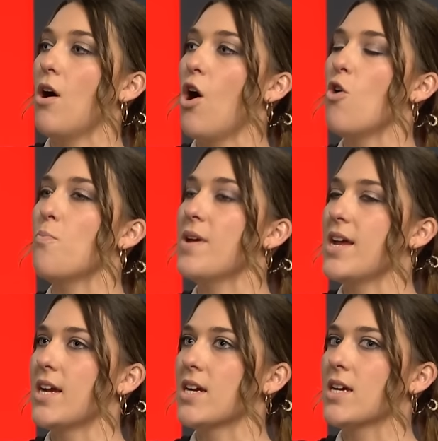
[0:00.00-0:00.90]

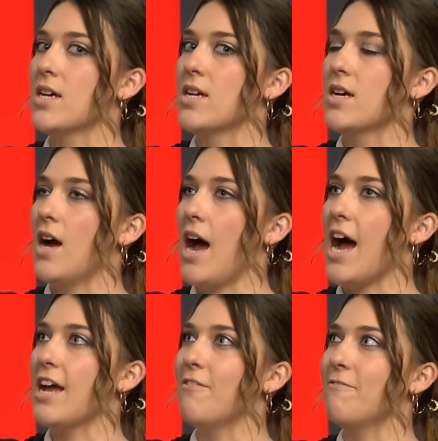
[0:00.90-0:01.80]
hoping
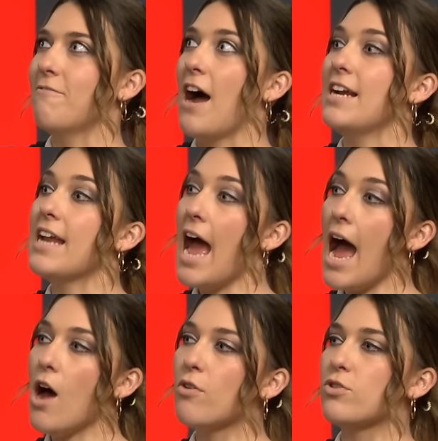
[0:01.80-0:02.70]
I find
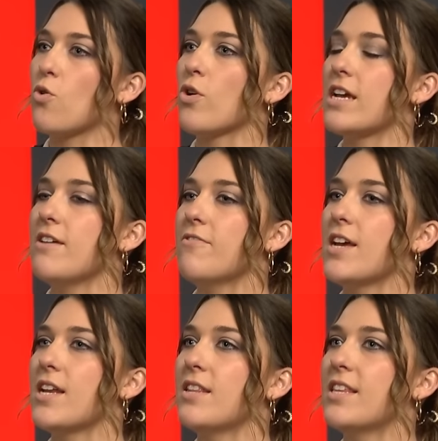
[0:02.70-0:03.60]
out, or
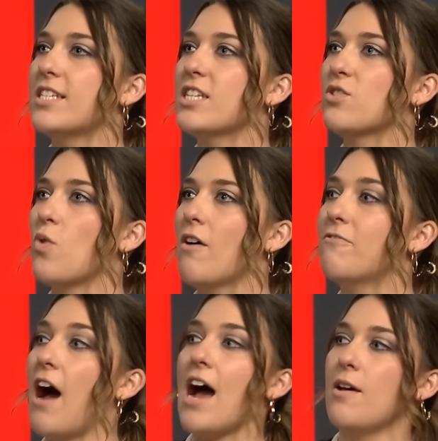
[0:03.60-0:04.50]
even this is a
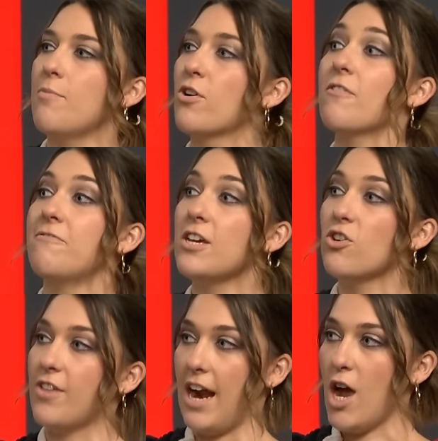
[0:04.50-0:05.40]
vibe or a
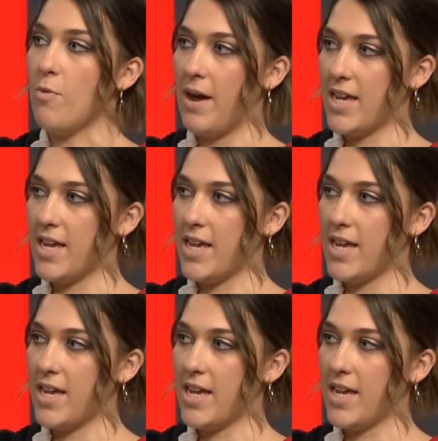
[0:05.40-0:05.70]
feel that I hope I